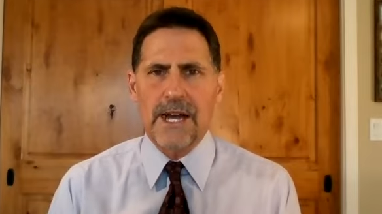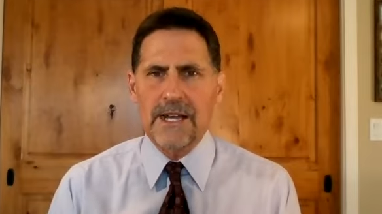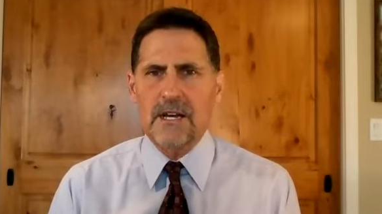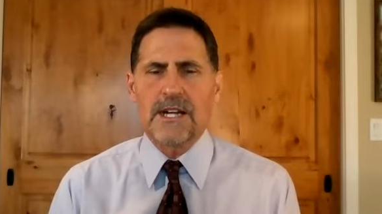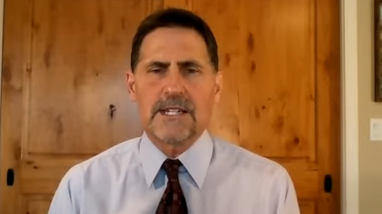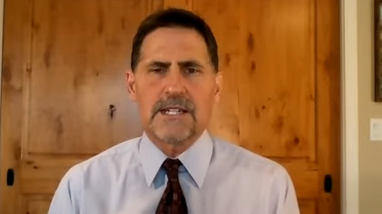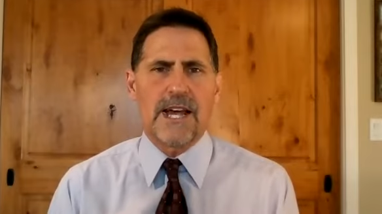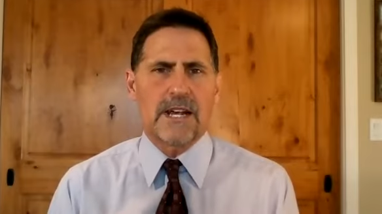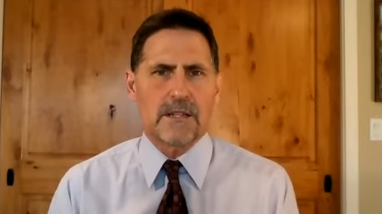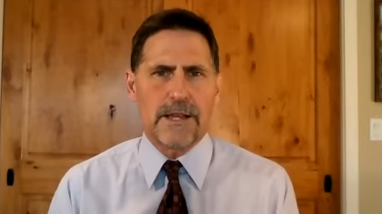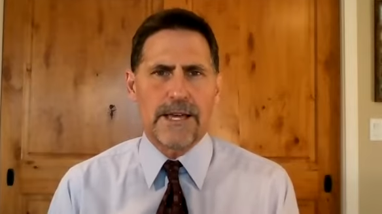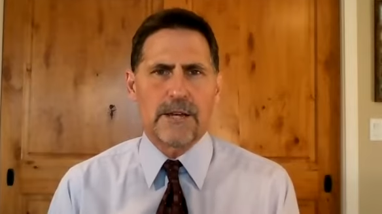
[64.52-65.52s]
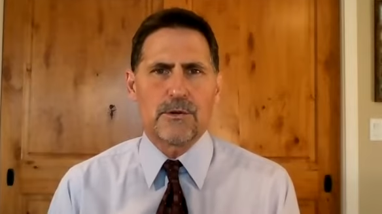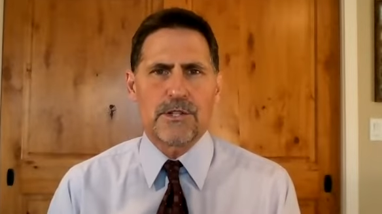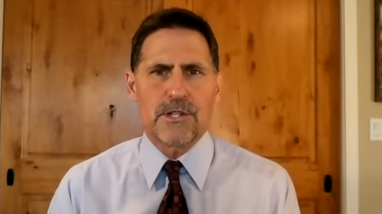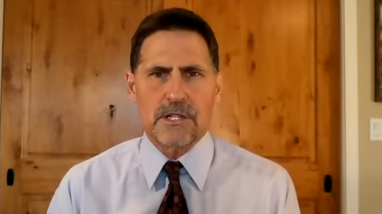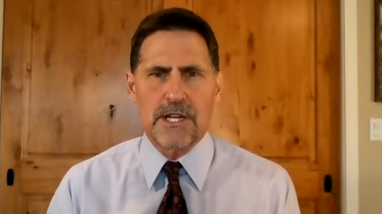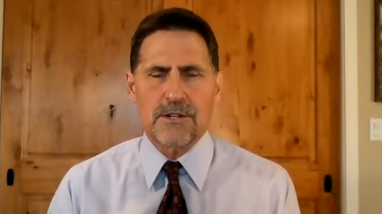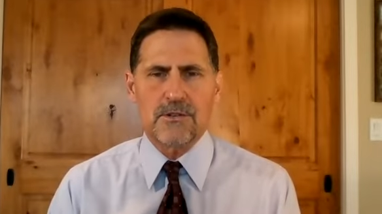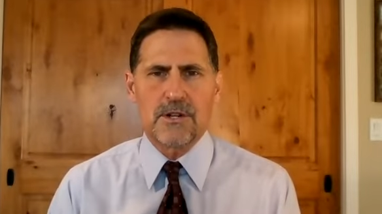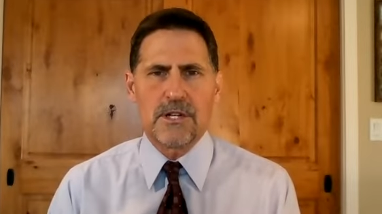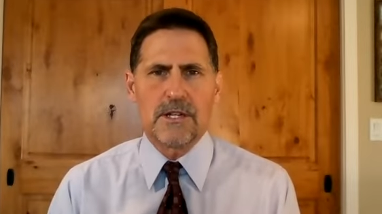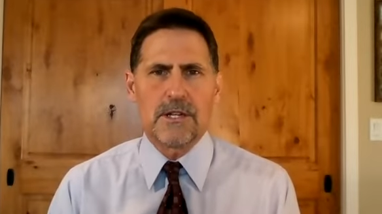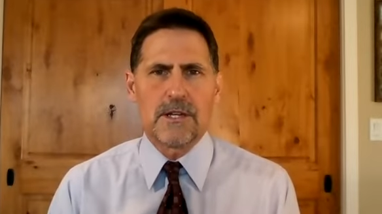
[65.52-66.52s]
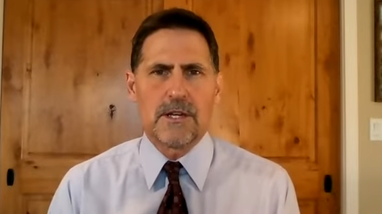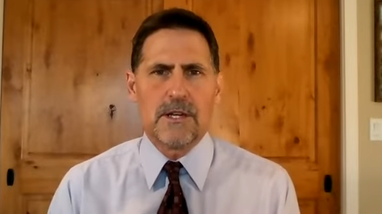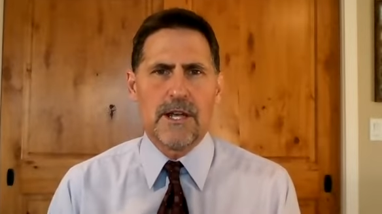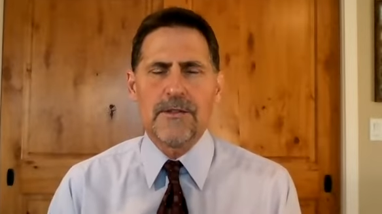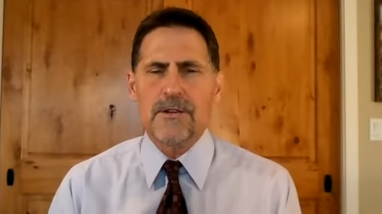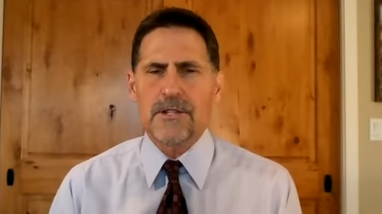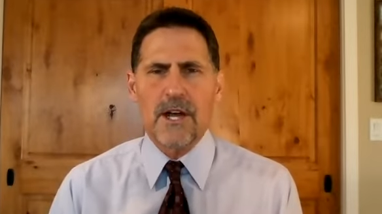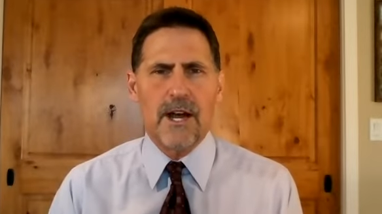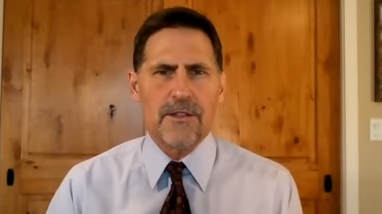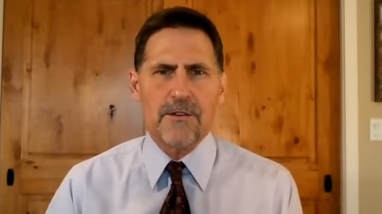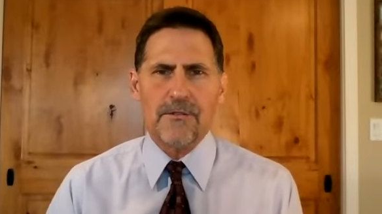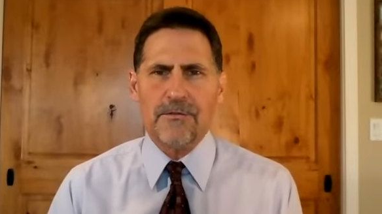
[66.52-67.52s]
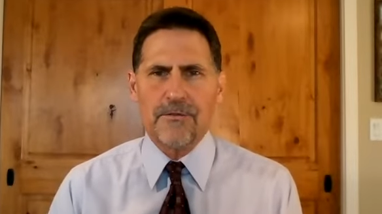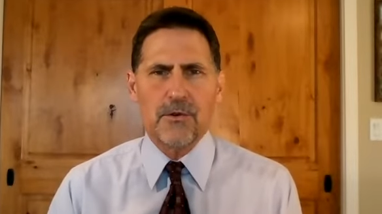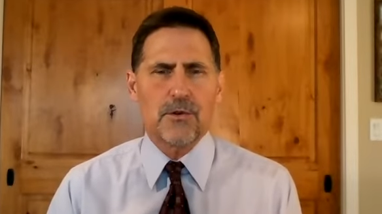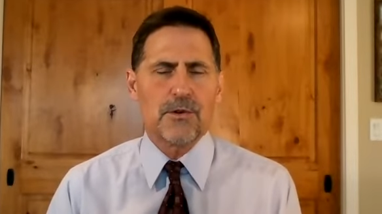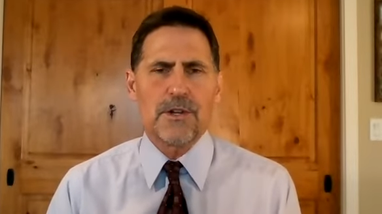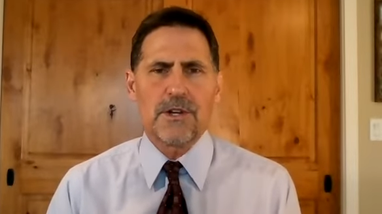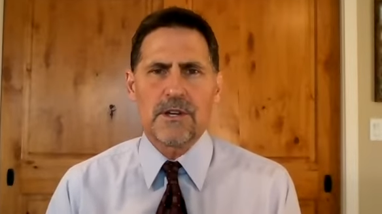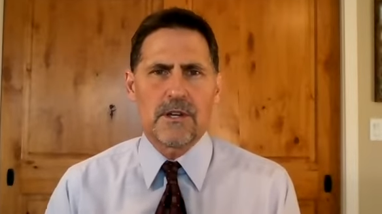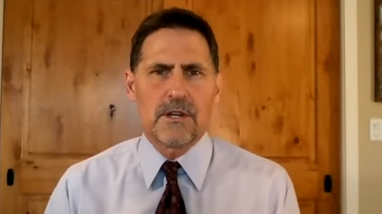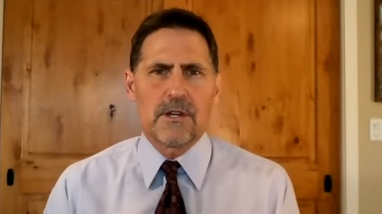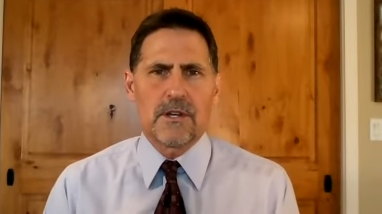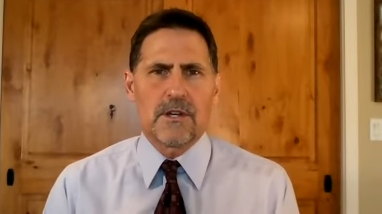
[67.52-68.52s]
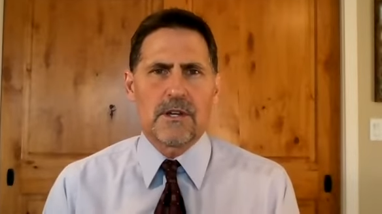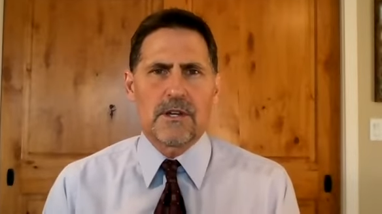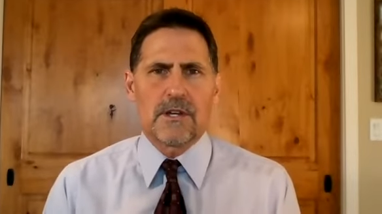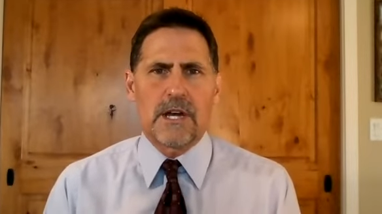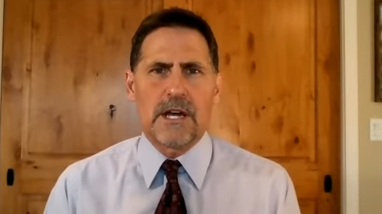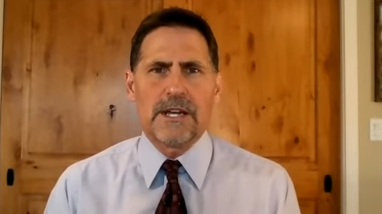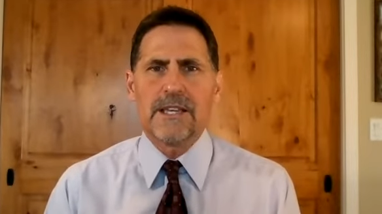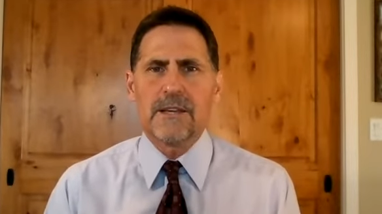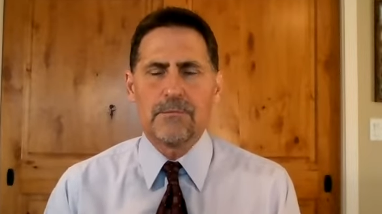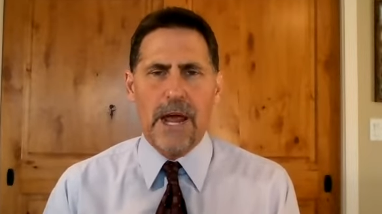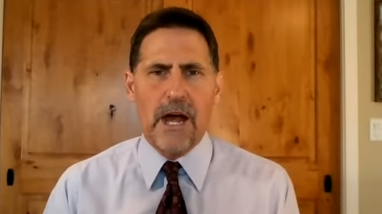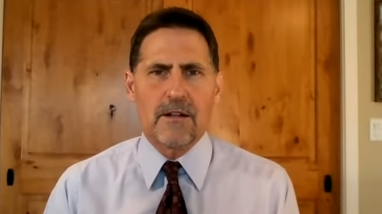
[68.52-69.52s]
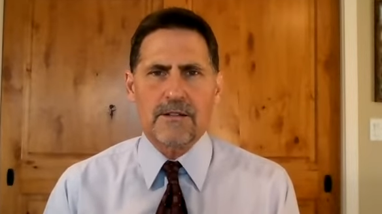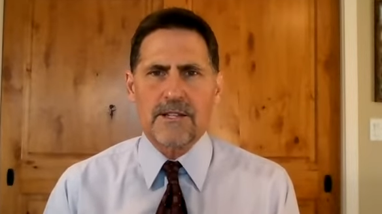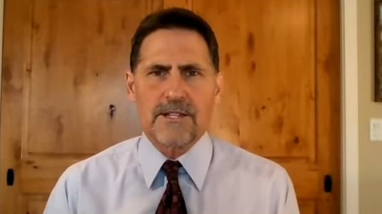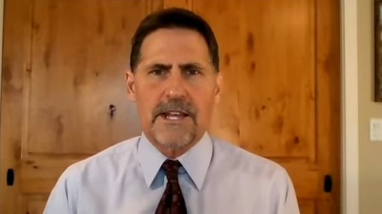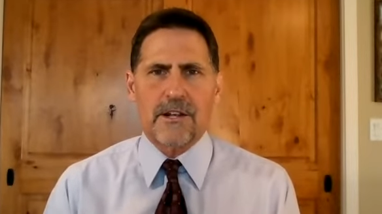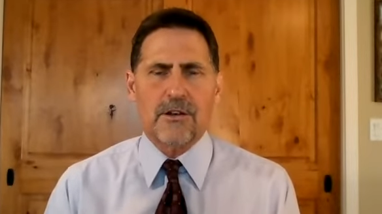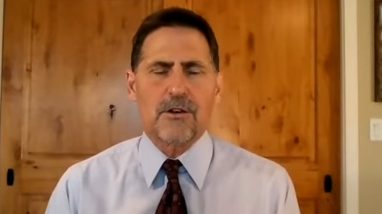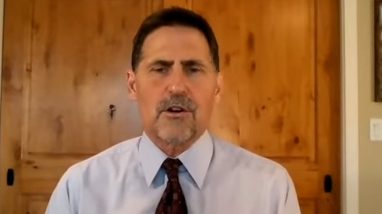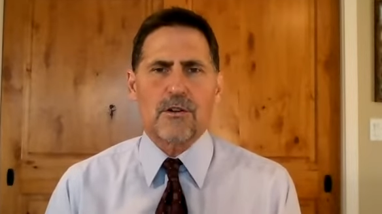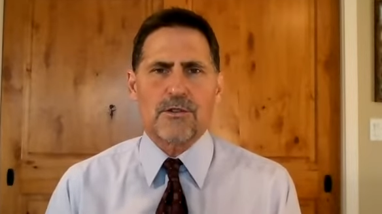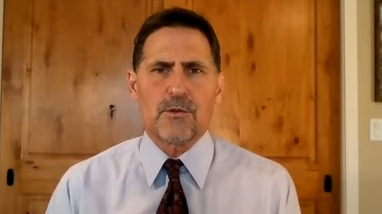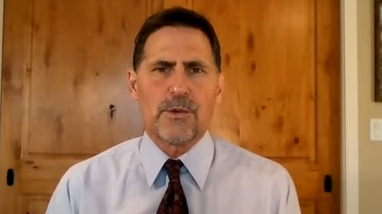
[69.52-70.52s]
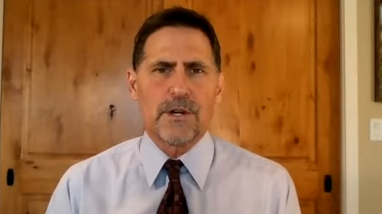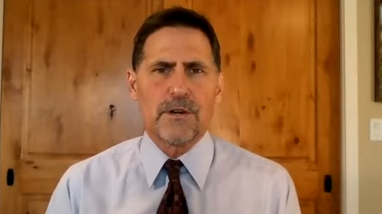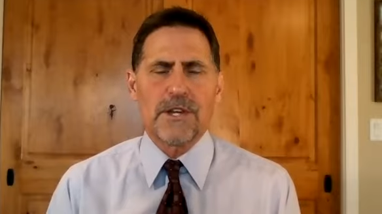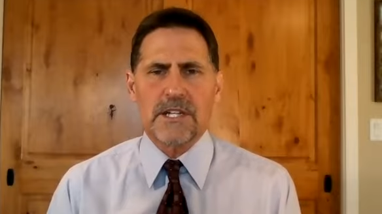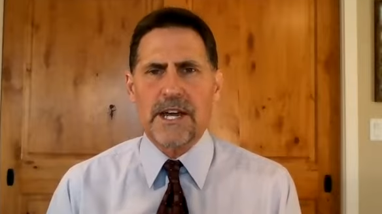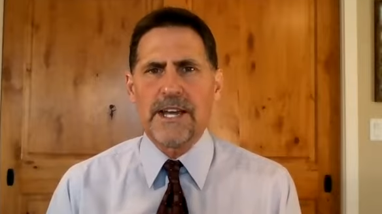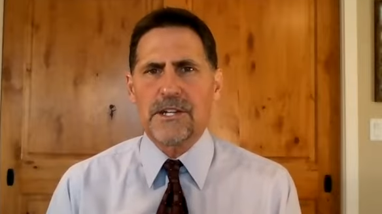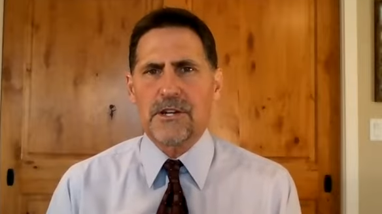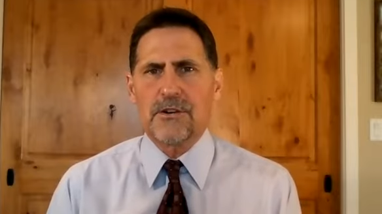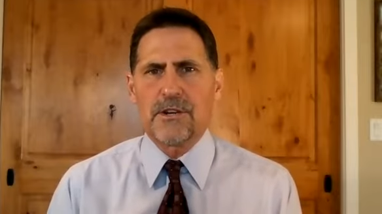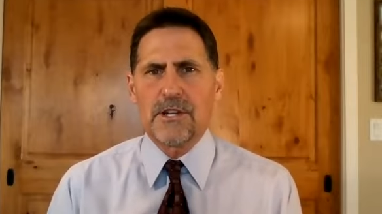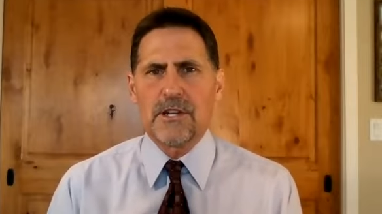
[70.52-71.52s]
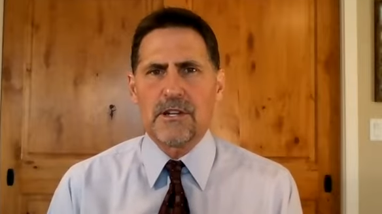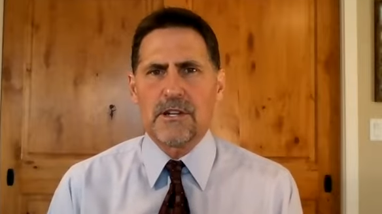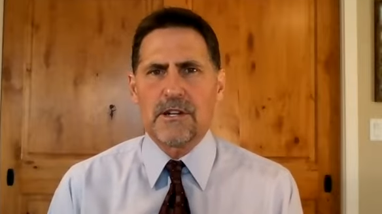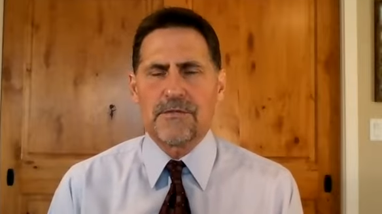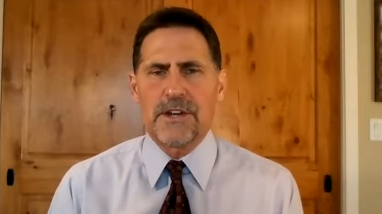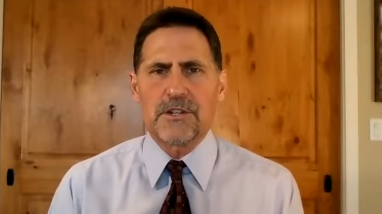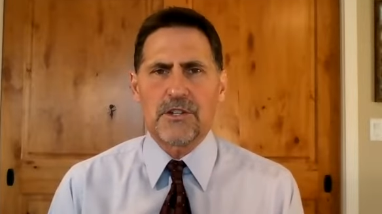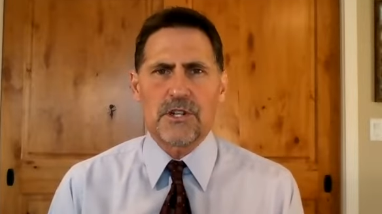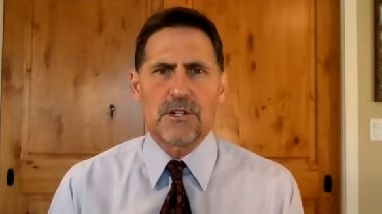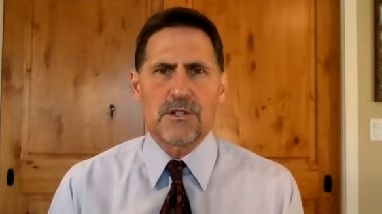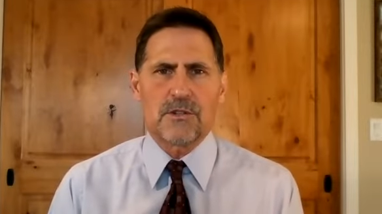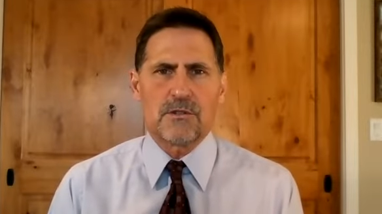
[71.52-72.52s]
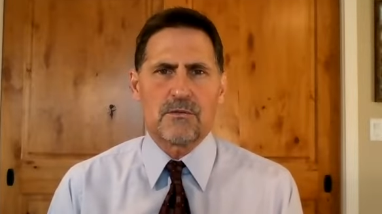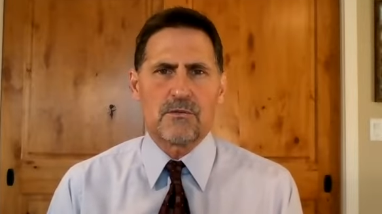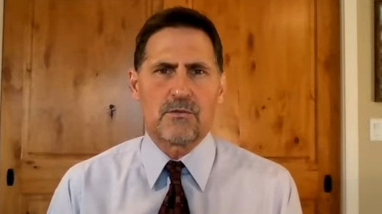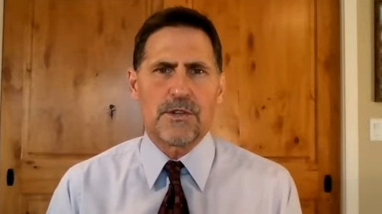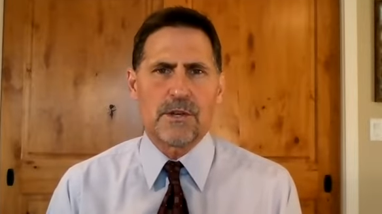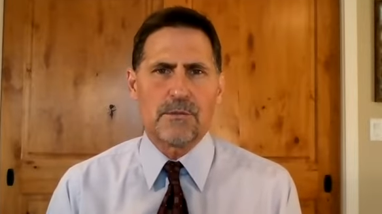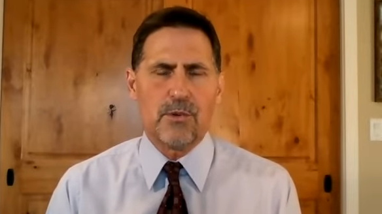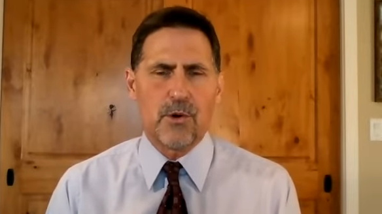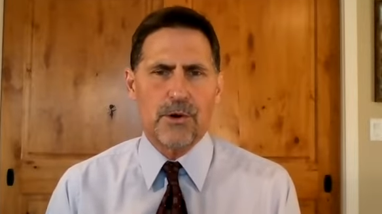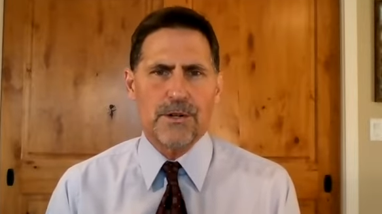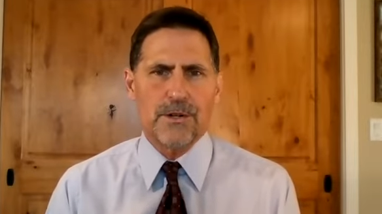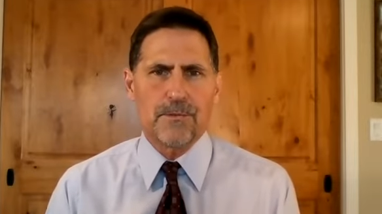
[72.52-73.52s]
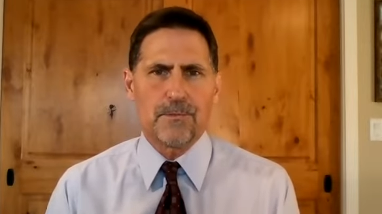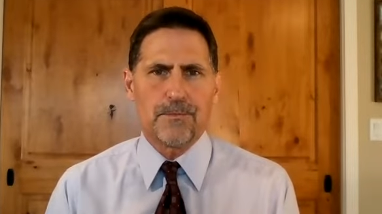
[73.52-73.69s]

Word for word: eye contact, language, etc. And there's other food imbalances that occur. So we know that dietary intervention is really important.